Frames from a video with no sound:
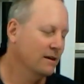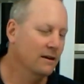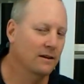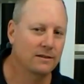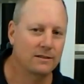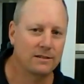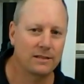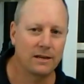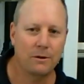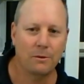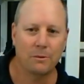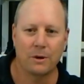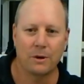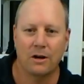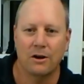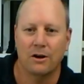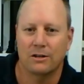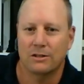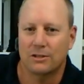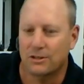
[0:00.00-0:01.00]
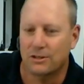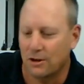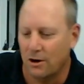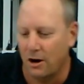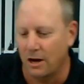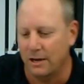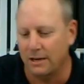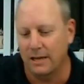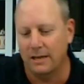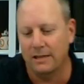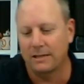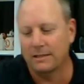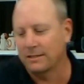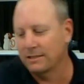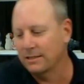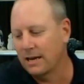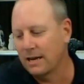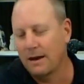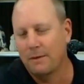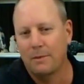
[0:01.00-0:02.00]
And see what we've got inside now. This is
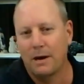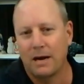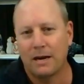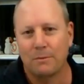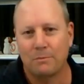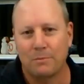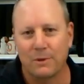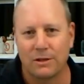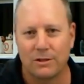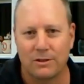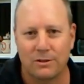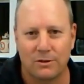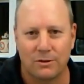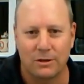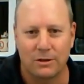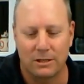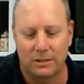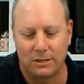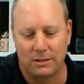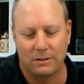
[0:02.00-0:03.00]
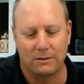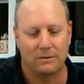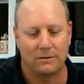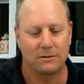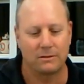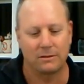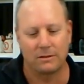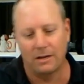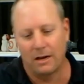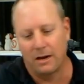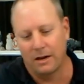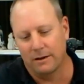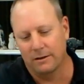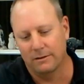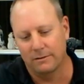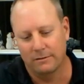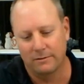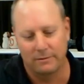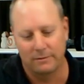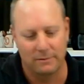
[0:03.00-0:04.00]
going to make a bit of noise. So,
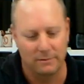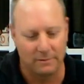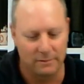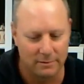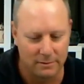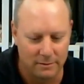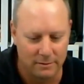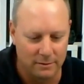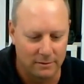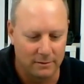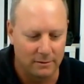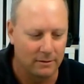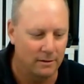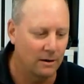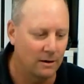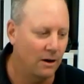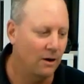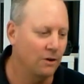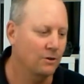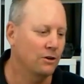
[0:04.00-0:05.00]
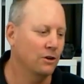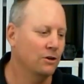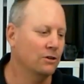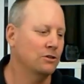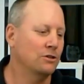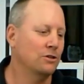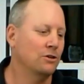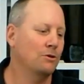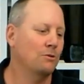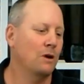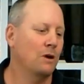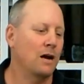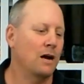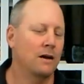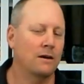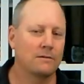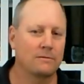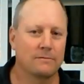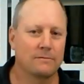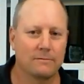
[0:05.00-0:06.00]
hold on to
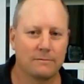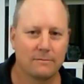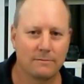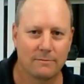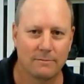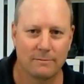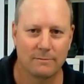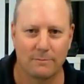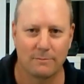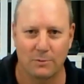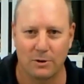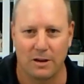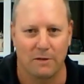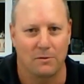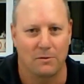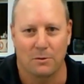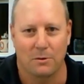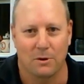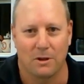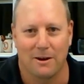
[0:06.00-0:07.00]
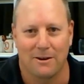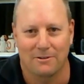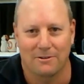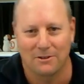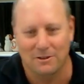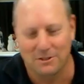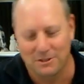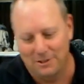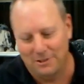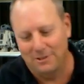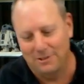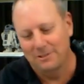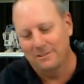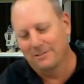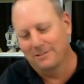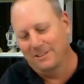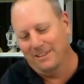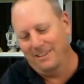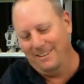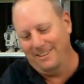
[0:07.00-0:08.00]
whatever you want to hold on
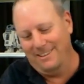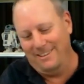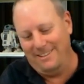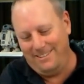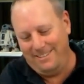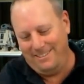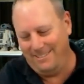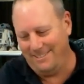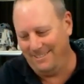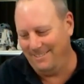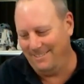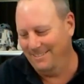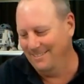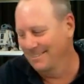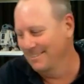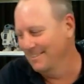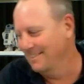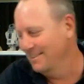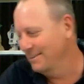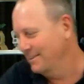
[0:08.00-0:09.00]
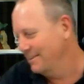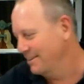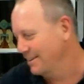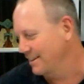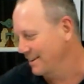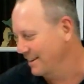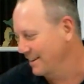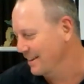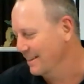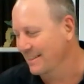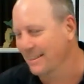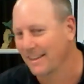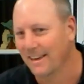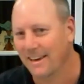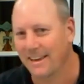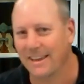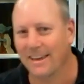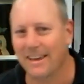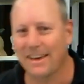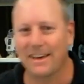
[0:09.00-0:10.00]
to. Get that
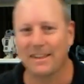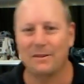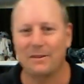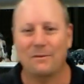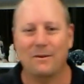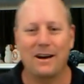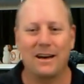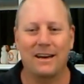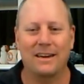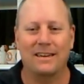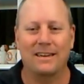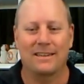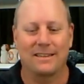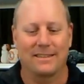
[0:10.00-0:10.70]
out of the way.